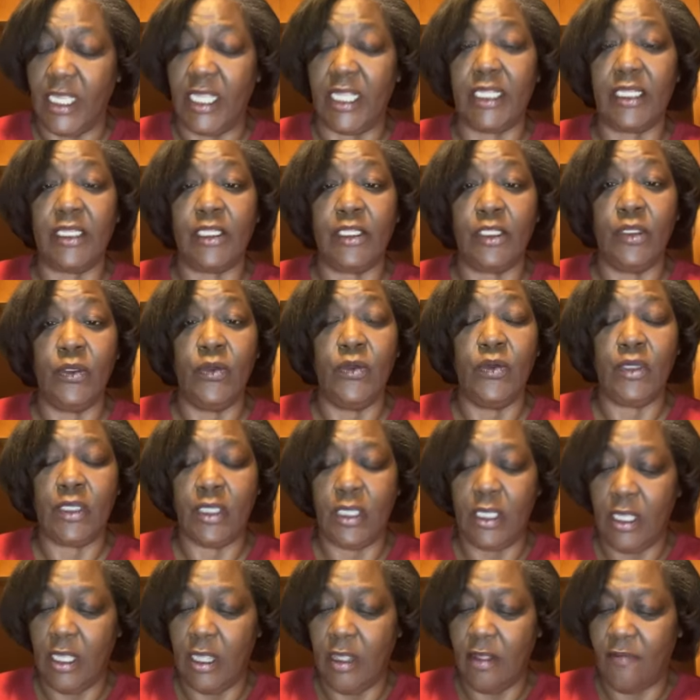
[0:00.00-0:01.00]
in
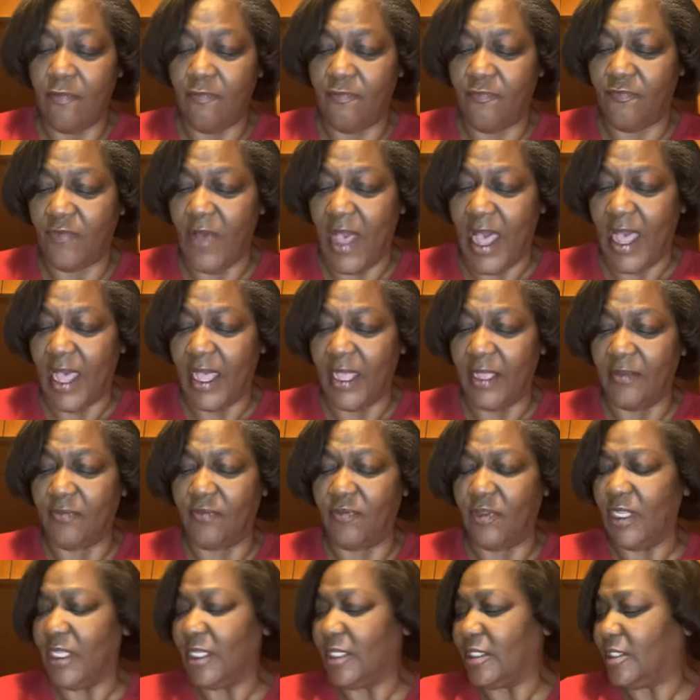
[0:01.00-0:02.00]
Luke 5
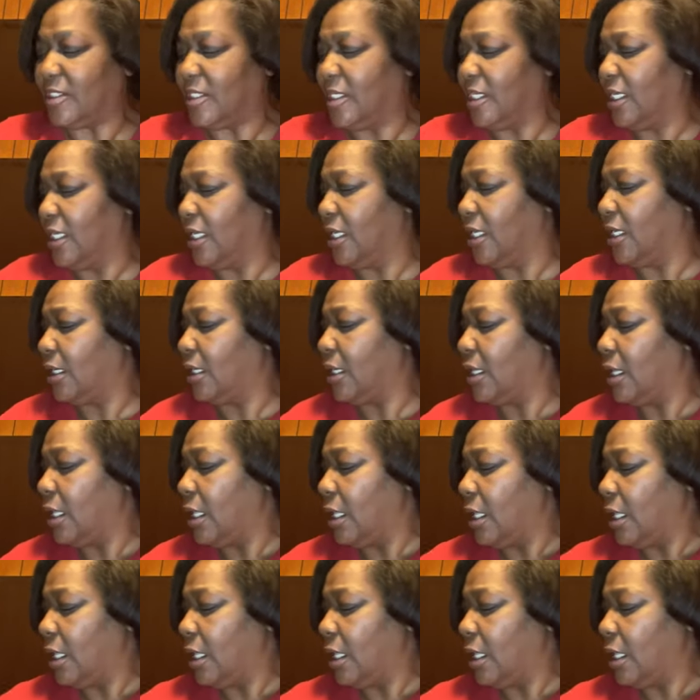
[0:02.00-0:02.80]
and 10.